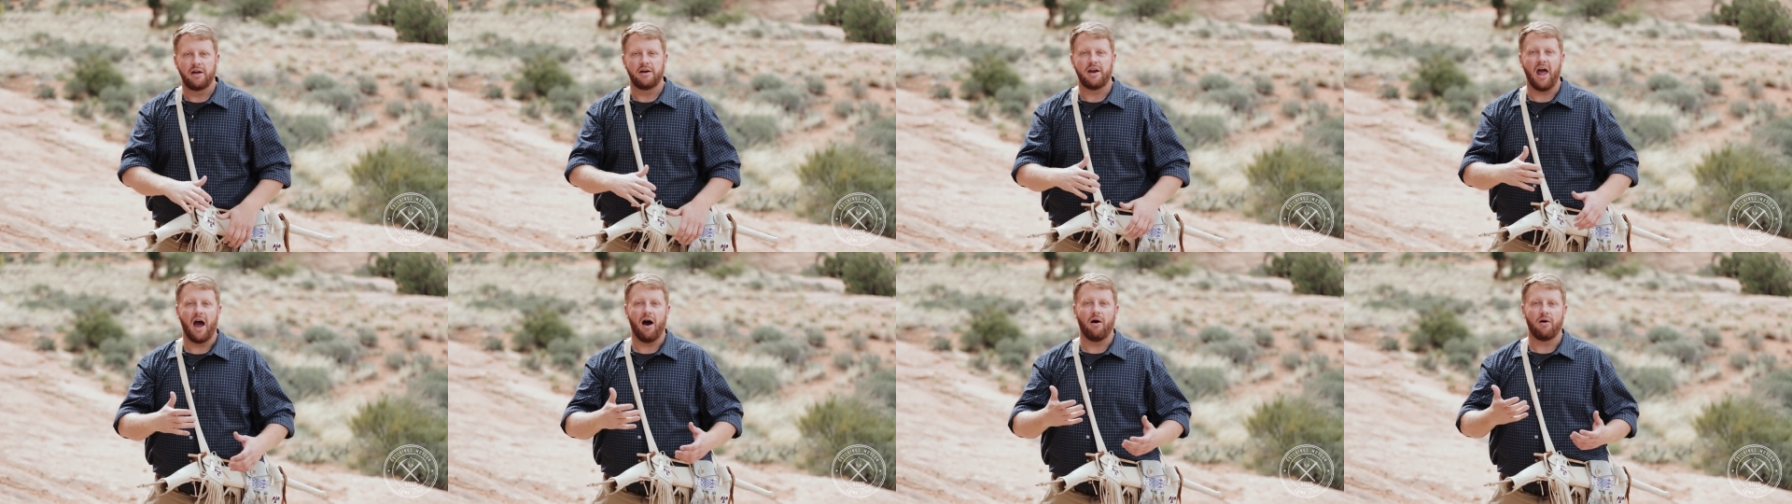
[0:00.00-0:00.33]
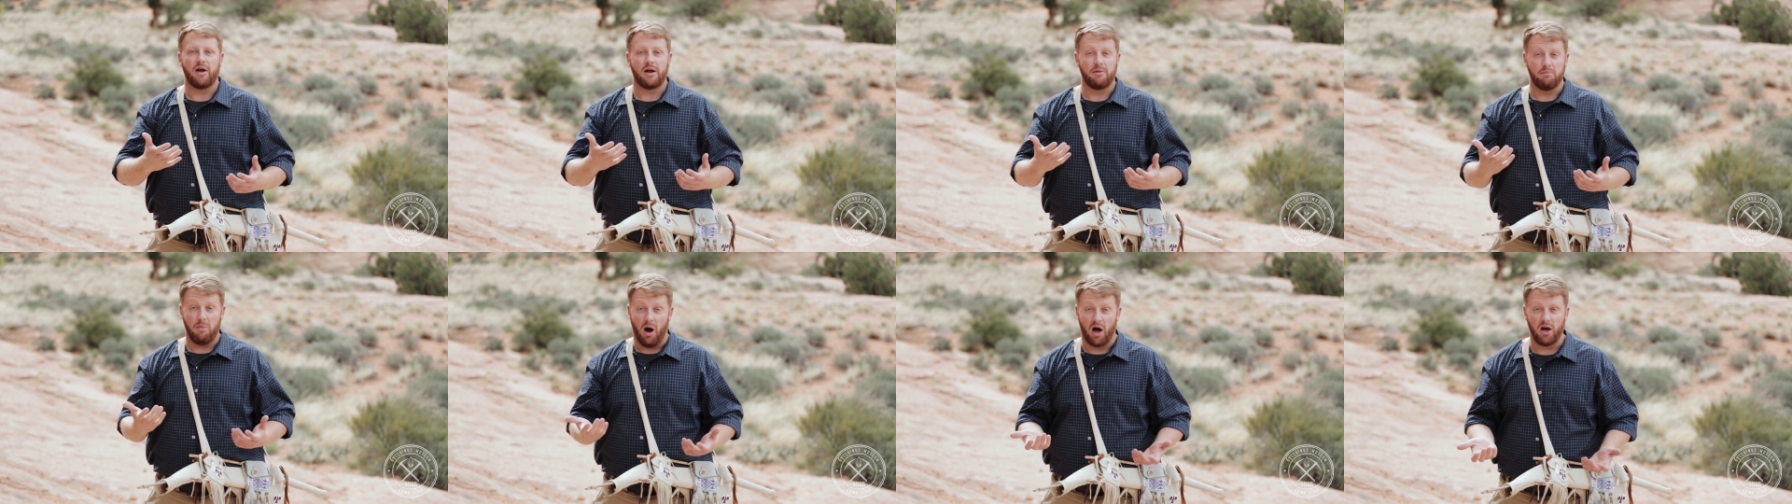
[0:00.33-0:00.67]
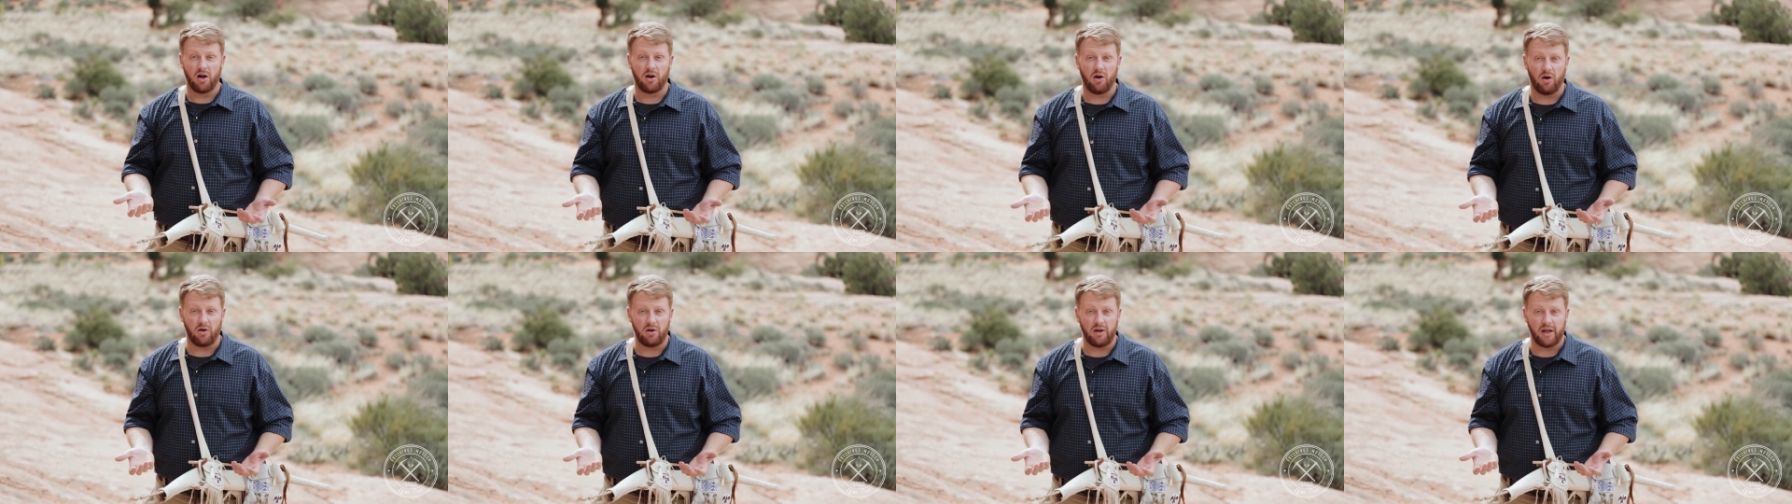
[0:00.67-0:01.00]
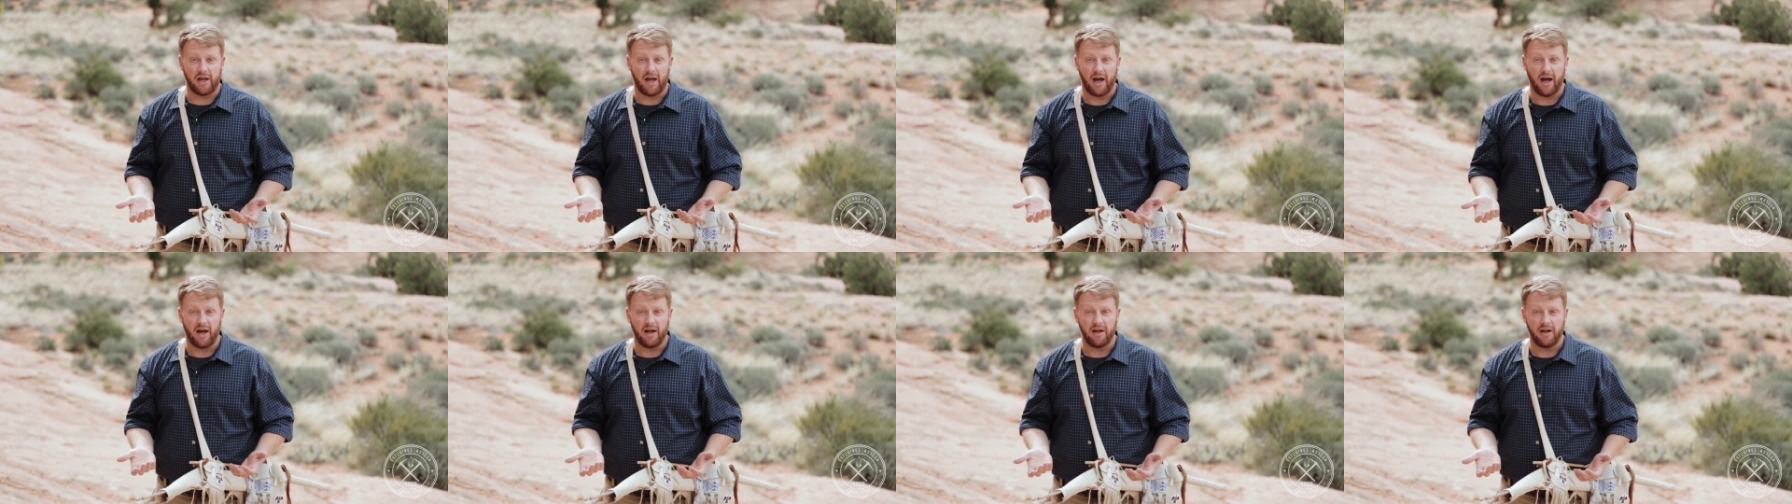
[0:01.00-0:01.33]
Now, in
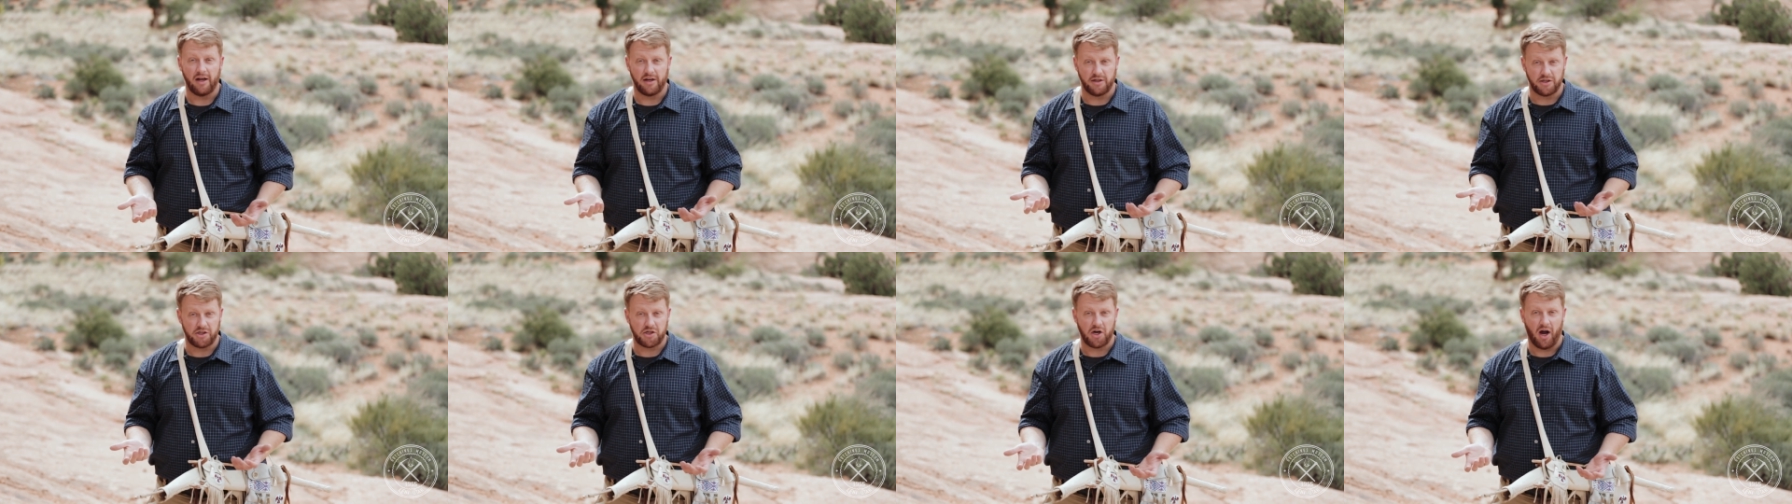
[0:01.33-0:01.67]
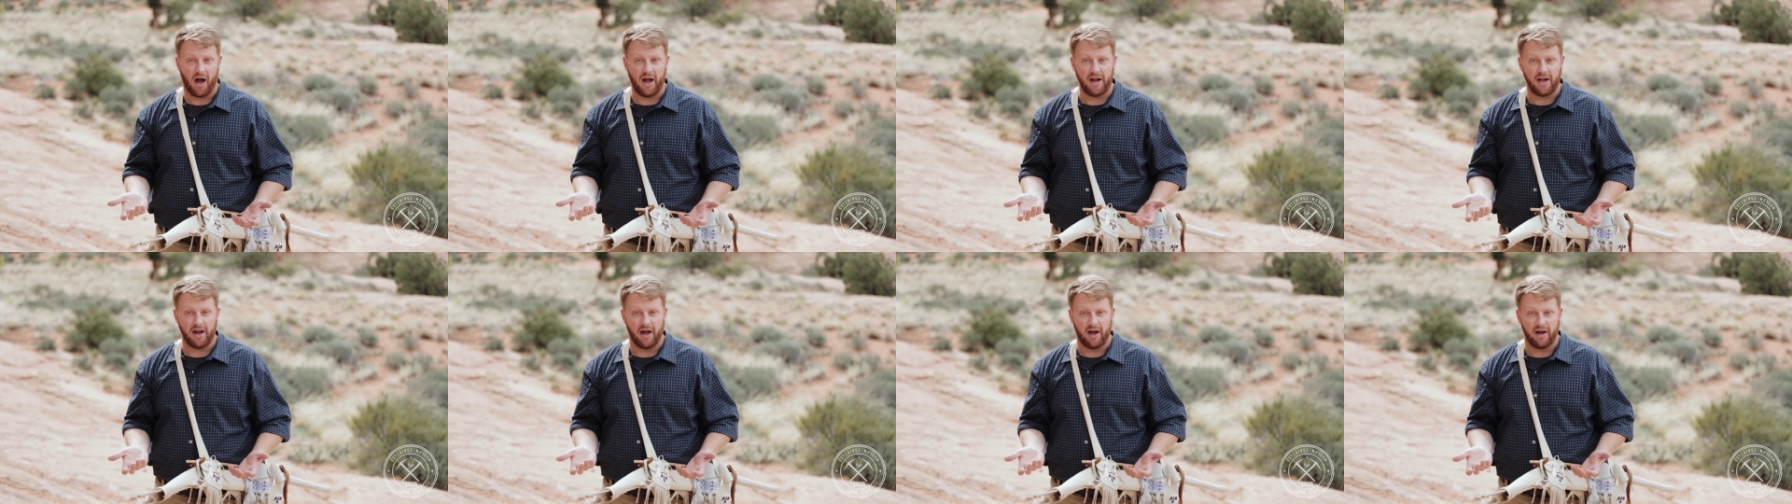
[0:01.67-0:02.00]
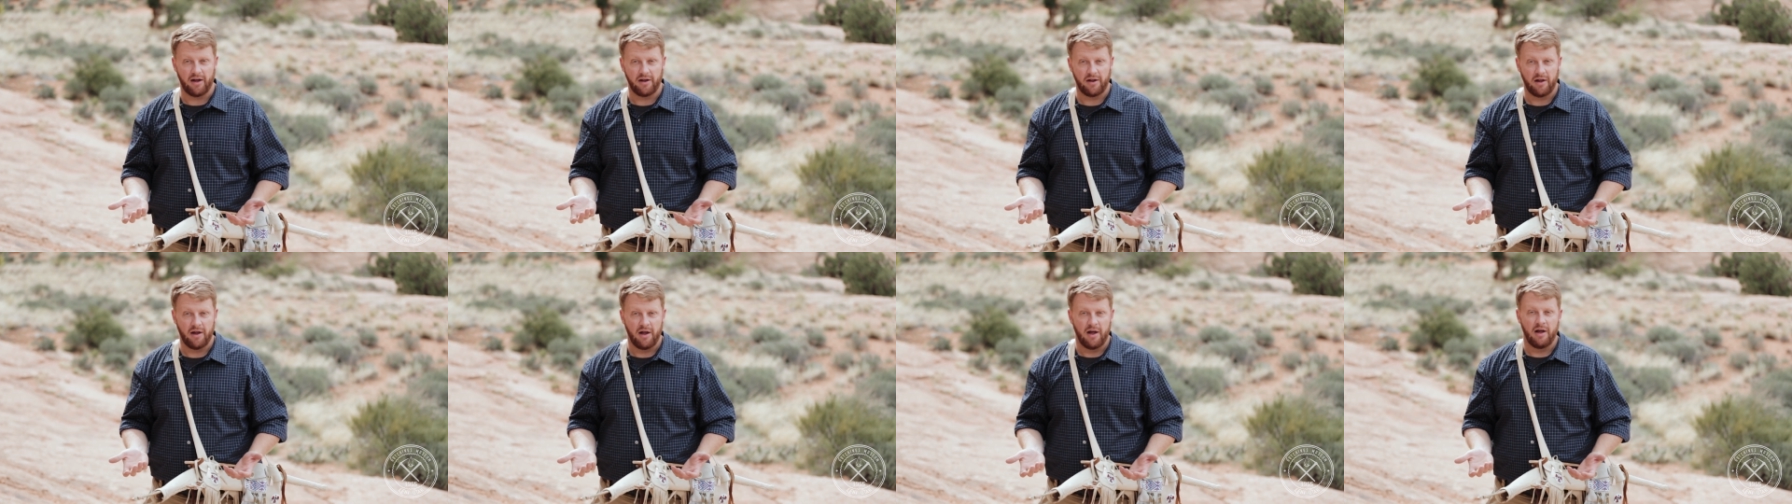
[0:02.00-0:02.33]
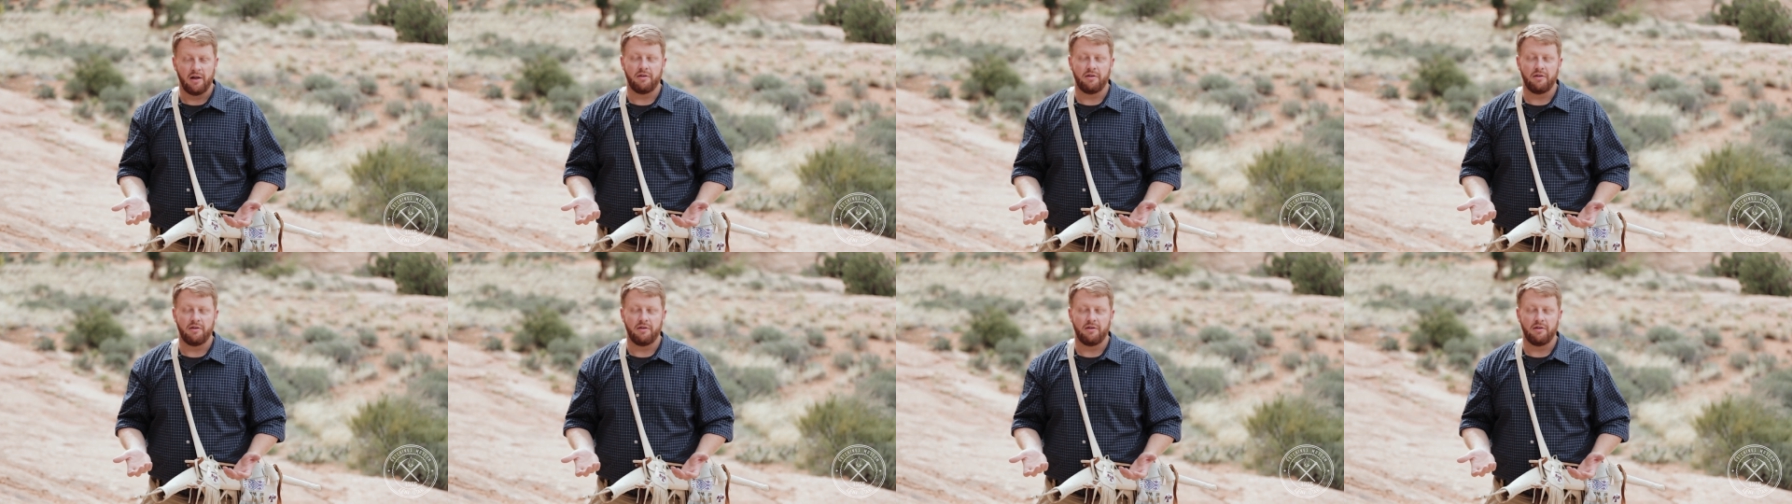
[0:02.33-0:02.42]
Mongolia and China,